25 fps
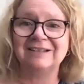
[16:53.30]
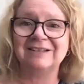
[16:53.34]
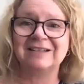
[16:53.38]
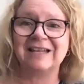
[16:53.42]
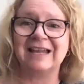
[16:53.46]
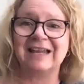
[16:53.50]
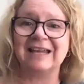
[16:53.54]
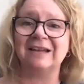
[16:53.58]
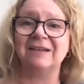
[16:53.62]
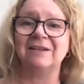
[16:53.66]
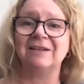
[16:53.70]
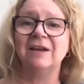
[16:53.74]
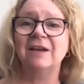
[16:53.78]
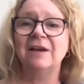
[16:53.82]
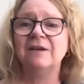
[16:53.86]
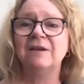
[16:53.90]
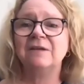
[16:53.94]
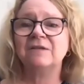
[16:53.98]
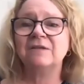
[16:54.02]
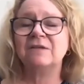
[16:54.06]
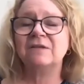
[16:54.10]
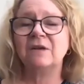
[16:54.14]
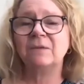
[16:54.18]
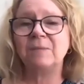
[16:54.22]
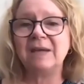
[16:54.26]
take it.
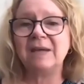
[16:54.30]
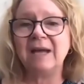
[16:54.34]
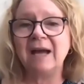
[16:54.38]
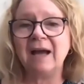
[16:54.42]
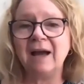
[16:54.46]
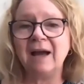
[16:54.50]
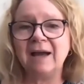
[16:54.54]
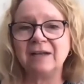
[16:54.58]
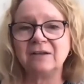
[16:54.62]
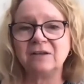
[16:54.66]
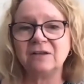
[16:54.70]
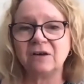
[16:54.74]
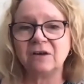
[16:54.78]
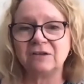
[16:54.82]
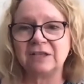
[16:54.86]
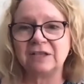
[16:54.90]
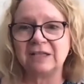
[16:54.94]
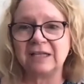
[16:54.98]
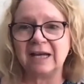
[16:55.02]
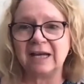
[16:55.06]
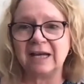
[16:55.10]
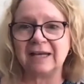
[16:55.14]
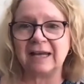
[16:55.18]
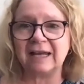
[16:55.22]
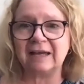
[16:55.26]
So behind our
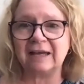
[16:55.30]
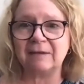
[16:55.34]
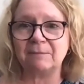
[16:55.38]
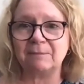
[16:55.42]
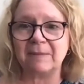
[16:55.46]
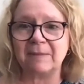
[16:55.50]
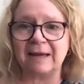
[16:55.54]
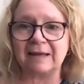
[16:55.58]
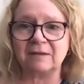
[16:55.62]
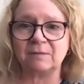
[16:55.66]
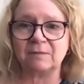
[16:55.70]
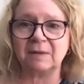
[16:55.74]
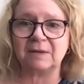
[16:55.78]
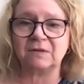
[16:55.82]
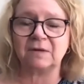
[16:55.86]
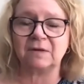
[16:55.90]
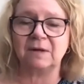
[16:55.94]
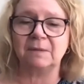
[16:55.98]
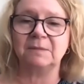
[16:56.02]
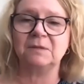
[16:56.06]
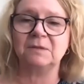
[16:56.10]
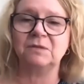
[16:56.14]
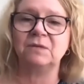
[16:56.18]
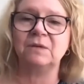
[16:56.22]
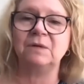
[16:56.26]
DIA mass
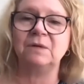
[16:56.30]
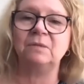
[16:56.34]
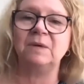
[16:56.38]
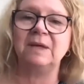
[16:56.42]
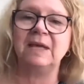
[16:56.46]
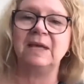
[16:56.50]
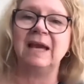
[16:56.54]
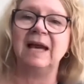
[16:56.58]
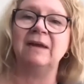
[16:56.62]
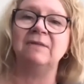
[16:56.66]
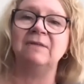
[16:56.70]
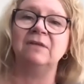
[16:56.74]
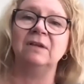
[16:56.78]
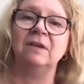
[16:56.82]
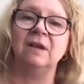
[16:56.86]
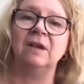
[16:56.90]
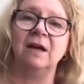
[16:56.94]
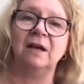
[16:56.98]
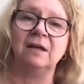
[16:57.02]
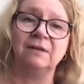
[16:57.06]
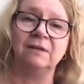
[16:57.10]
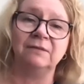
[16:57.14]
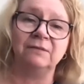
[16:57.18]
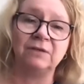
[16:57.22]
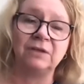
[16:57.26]
spectrometry, we have a
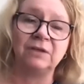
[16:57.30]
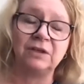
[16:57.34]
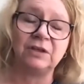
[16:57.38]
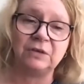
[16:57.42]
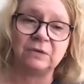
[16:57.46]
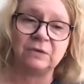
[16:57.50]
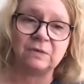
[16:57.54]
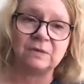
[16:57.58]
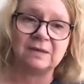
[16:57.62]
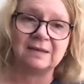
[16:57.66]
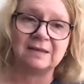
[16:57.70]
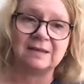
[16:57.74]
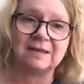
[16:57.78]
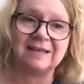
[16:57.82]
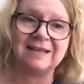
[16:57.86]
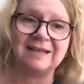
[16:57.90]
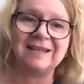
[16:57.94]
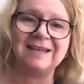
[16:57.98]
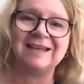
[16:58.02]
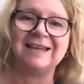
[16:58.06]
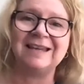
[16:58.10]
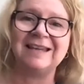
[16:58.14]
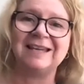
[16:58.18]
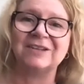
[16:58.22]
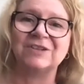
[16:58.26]
lot of
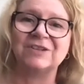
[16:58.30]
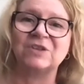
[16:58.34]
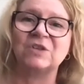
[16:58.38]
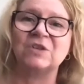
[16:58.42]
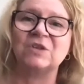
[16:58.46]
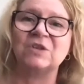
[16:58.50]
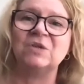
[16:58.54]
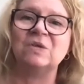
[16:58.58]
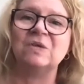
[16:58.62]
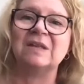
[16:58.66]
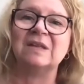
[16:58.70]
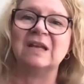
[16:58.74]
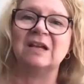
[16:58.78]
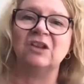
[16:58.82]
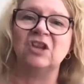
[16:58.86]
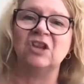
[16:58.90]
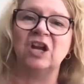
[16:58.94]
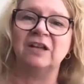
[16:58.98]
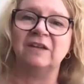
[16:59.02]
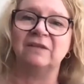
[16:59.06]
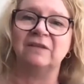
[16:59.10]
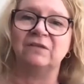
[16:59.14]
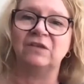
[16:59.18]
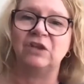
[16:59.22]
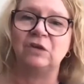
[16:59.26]
QC issues, a
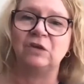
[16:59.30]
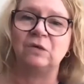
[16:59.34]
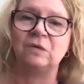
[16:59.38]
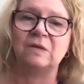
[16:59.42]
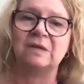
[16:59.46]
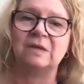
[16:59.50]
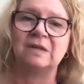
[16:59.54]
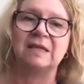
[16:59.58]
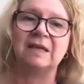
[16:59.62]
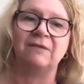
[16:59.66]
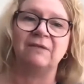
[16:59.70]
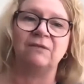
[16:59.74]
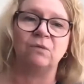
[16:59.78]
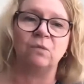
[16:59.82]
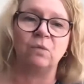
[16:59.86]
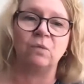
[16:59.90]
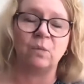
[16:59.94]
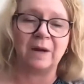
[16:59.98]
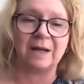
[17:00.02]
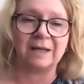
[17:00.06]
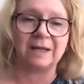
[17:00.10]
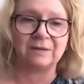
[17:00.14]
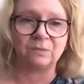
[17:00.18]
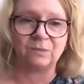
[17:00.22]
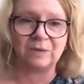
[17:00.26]
lot of QC of
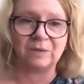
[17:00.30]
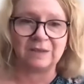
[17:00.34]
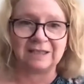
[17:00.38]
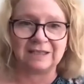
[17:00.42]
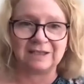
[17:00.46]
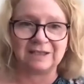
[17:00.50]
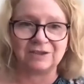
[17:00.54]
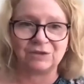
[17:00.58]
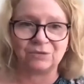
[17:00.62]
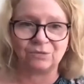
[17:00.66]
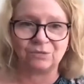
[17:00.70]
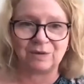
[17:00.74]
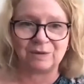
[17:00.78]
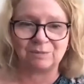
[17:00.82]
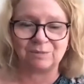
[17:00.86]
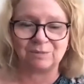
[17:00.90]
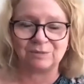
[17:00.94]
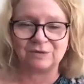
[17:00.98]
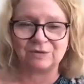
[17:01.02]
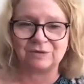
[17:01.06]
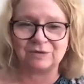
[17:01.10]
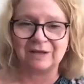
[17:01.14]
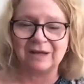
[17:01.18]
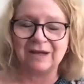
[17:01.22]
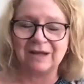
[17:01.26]
when we need to
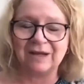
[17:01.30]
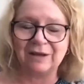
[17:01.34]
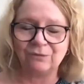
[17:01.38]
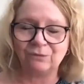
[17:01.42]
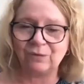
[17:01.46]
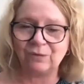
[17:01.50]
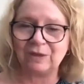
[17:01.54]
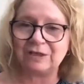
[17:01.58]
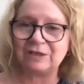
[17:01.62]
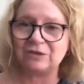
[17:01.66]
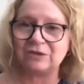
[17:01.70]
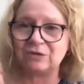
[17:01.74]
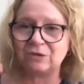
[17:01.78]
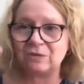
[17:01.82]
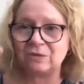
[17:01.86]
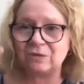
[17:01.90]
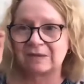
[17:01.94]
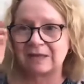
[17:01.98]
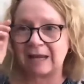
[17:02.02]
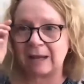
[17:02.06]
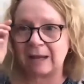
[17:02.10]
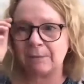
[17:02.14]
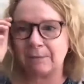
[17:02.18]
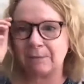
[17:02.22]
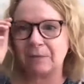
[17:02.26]
redo
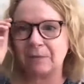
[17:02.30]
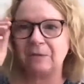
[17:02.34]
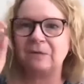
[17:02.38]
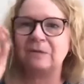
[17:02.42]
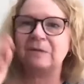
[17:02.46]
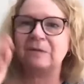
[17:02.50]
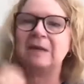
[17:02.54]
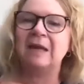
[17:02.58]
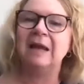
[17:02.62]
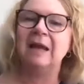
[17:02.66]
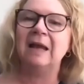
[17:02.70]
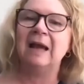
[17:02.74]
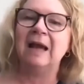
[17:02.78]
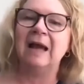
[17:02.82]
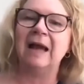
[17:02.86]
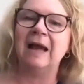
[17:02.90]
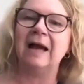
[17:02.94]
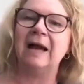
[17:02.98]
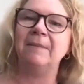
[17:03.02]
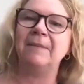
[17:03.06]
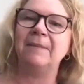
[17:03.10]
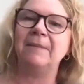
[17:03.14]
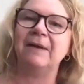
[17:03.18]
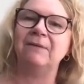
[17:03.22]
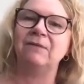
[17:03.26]
samples,
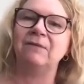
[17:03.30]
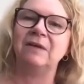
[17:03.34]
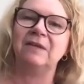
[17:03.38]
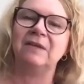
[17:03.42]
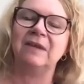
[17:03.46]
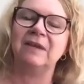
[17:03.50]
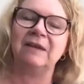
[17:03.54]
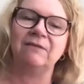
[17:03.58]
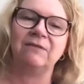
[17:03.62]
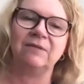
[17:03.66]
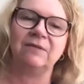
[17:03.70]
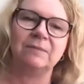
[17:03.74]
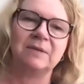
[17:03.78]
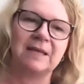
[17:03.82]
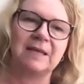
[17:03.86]
everything from